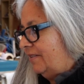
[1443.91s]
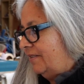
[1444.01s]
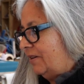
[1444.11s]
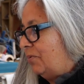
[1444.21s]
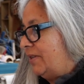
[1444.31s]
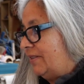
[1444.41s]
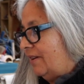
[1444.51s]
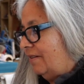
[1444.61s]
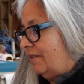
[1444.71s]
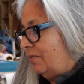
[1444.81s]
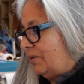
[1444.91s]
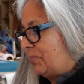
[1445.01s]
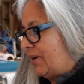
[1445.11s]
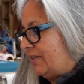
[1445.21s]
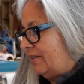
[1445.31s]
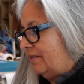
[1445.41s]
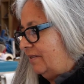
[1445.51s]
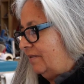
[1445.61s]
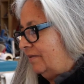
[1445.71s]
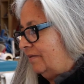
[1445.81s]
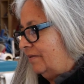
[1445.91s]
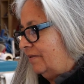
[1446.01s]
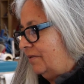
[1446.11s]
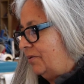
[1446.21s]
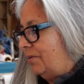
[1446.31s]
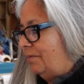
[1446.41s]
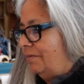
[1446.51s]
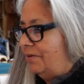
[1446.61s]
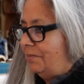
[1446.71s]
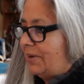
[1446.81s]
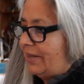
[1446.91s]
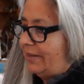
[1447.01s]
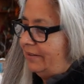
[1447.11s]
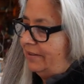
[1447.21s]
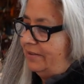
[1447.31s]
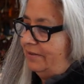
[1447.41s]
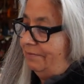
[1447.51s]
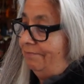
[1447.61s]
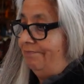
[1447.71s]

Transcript: that was there that was present through through making this.